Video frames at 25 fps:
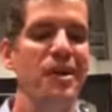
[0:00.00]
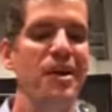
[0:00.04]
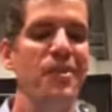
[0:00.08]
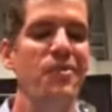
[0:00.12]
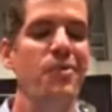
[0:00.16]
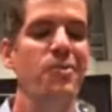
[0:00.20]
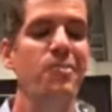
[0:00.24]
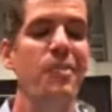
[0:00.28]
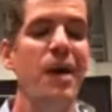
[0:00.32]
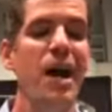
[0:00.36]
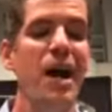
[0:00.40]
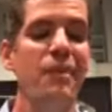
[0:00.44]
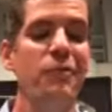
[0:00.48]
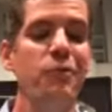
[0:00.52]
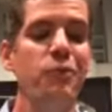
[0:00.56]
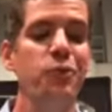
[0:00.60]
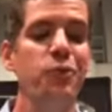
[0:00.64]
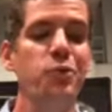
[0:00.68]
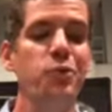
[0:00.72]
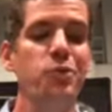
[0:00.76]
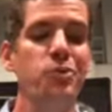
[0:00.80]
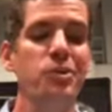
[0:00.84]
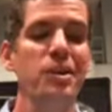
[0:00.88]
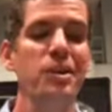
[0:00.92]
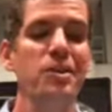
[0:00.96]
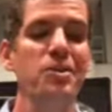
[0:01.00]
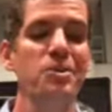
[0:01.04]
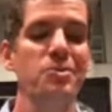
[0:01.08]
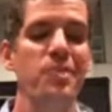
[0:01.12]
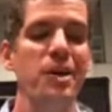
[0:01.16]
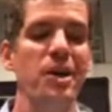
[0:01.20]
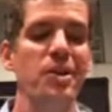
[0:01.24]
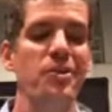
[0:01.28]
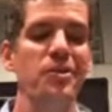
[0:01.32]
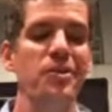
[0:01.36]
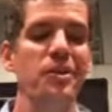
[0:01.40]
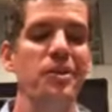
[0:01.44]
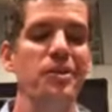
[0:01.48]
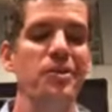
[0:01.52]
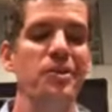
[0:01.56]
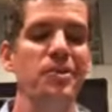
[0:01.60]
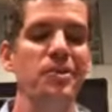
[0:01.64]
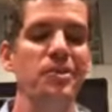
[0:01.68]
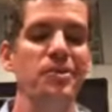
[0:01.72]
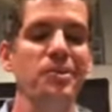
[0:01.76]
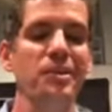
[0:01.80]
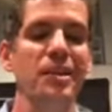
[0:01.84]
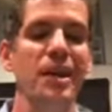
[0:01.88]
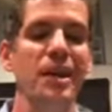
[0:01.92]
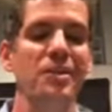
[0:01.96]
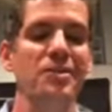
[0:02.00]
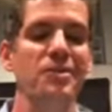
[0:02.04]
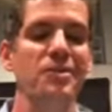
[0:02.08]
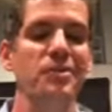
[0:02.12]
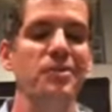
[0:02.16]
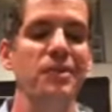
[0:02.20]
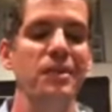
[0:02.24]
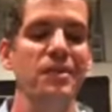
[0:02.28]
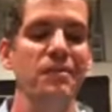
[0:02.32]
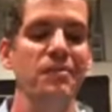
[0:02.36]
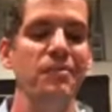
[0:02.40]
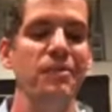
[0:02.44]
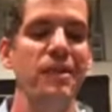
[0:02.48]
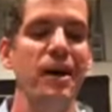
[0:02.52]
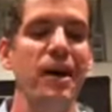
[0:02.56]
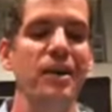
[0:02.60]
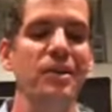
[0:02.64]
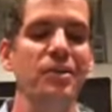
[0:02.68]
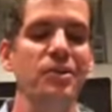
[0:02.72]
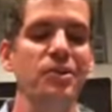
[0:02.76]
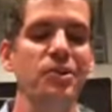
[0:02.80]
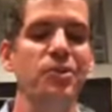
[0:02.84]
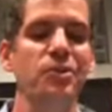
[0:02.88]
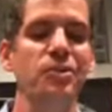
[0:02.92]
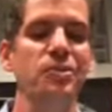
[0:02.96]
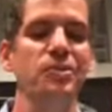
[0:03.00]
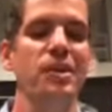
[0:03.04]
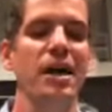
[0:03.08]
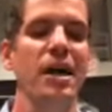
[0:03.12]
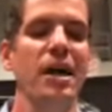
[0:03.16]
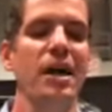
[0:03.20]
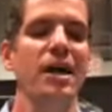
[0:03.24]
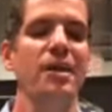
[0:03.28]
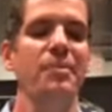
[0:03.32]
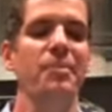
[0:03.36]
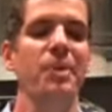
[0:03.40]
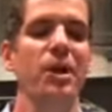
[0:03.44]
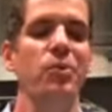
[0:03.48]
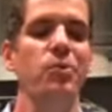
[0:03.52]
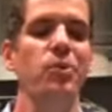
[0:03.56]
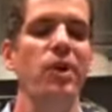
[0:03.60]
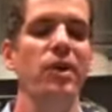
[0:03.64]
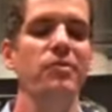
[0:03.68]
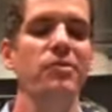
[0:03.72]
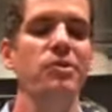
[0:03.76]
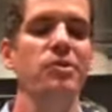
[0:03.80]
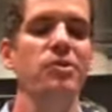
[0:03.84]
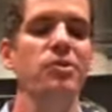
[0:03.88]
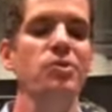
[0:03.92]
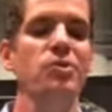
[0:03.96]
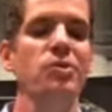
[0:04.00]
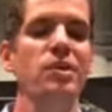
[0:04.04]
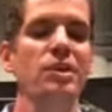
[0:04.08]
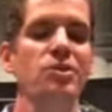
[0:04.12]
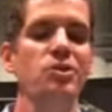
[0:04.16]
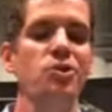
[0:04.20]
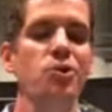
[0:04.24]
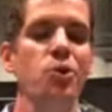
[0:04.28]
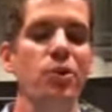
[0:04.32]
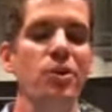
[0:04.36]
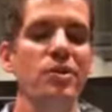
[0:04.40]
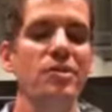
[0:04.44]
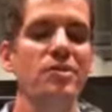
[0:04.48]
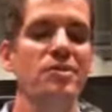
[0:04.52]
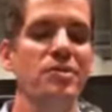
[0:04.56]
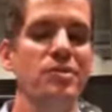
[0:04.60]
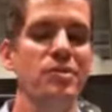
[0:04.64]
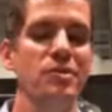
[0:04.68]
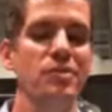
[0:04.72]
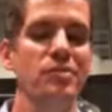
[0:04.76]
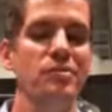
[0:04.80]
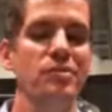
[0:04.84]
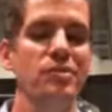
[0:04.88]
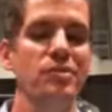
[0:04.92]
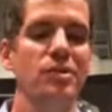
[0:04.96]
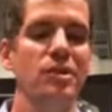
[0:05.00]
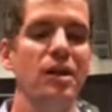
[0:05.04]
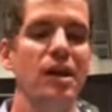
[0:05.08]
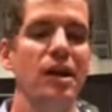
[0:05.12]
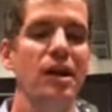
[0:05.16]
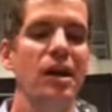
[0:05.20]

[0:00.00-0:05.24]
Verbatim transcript: For my fruit is better than gold, yes, than fine gold, and my revenue than choice silver.